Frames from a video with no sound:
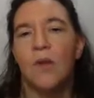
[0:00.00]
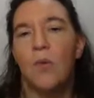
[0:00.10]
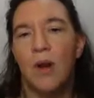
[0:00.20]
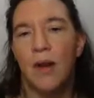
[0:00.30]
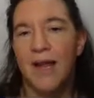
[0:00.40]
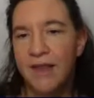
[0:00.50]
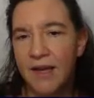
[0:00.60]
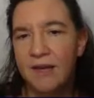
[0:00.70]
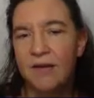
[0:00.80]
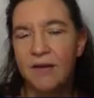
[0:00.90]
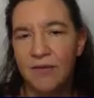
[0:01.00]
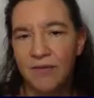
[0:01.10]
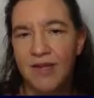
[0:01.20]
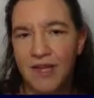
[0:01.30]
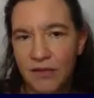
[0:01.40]
Well, and then
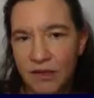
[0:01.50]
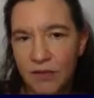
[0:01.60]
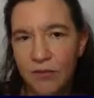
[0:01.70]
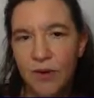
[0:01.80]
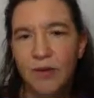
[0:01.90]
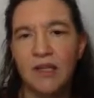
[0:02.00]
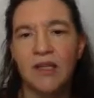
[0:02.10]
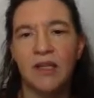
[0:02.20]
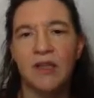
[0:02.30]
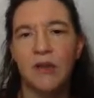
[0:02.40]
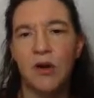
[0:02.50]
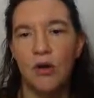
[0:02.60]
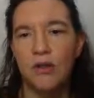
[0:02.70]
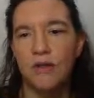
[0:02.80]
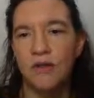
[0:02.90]
here is where we need that the
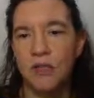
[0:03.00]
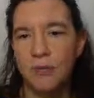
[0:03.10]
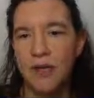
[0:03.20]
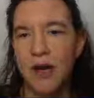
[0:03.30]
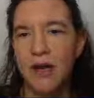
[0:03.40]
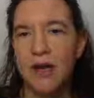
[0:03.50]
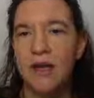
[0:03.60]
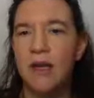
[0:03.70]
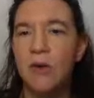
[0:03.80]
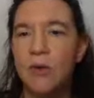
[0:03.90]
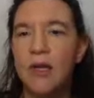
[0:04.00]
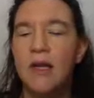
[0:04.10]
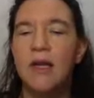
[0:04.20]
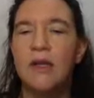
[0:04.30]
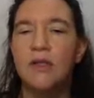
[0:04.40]
logs of these pi are known,
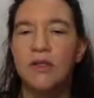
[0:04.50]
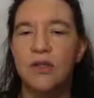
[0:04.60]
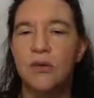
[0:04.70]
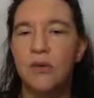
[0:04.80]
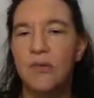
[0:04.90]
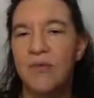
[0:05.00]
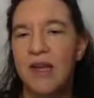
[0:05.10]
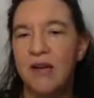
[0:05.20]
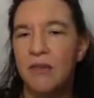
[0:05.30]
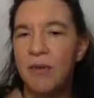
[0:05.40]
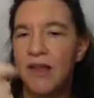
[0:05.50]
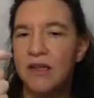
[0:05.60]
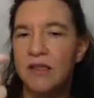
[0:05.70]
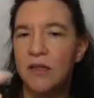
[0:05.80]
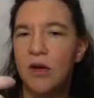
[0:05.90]
so we can
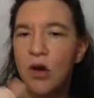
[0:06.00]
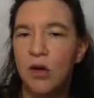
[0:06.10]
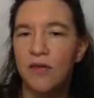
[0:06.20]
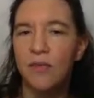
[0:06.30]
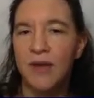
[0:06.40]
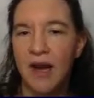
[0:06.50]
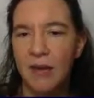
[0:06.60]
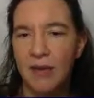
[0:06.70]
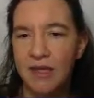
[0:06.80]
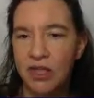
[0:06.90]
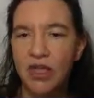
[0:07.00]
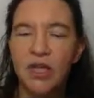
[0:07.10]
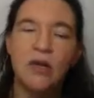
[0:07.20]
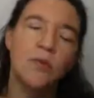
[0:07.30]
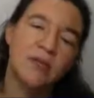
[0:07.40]
replace the log of pi base
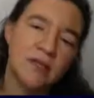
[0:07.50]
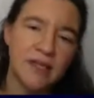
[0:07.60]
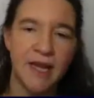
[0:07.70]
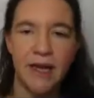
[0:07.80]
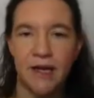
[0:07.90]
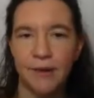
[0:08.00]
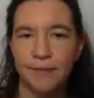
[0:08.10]
g with this ai.